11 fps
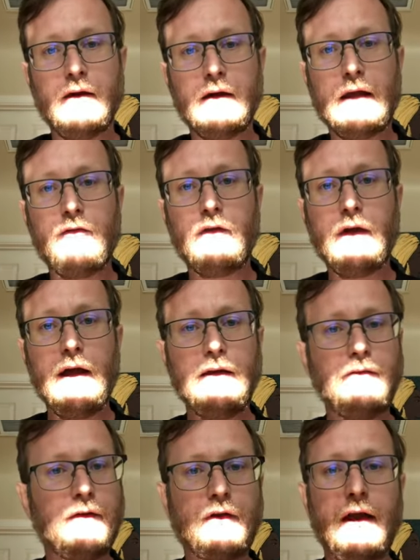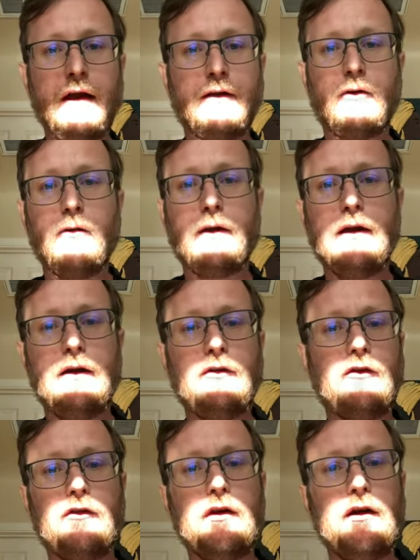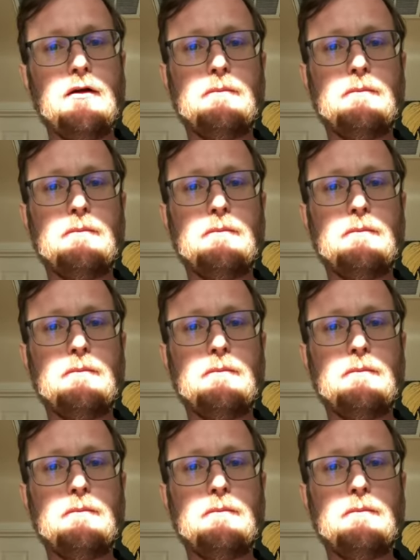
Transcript: give if you can. If you can't, I totally get it. Just uh,